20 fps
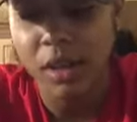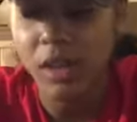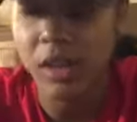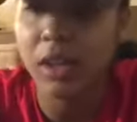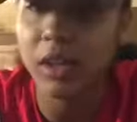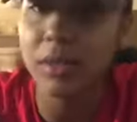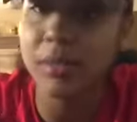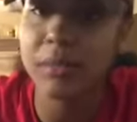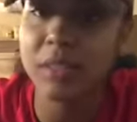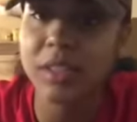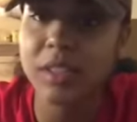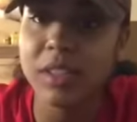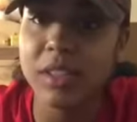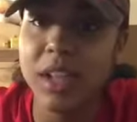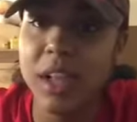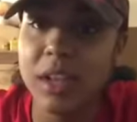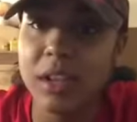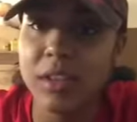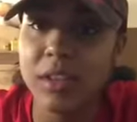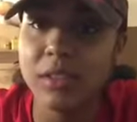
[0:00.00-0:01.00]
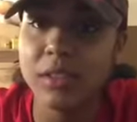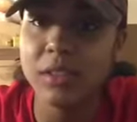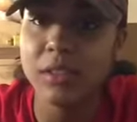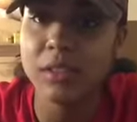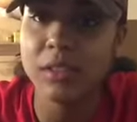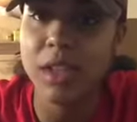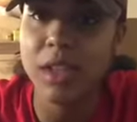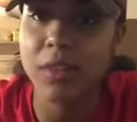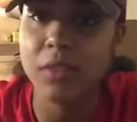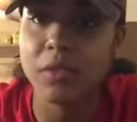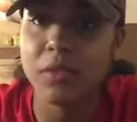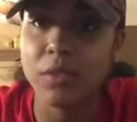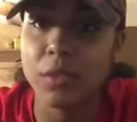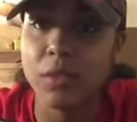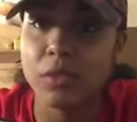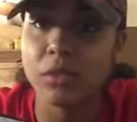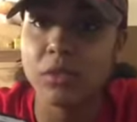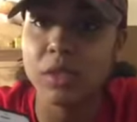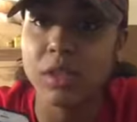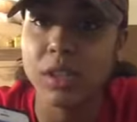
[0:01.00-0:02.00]
Um, it's a lot of a lot of
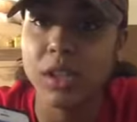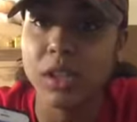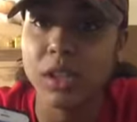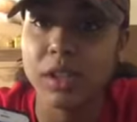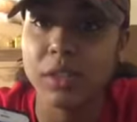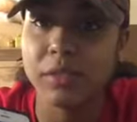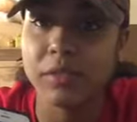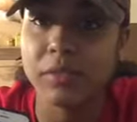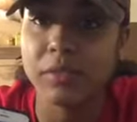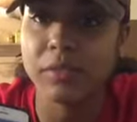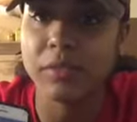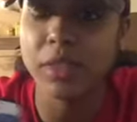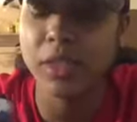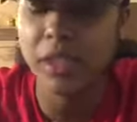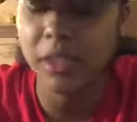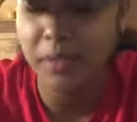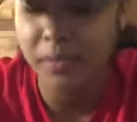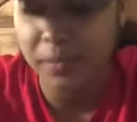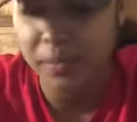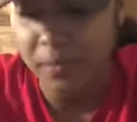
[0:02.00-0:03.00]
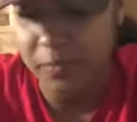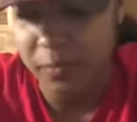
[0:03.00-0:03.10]
photos in here, right?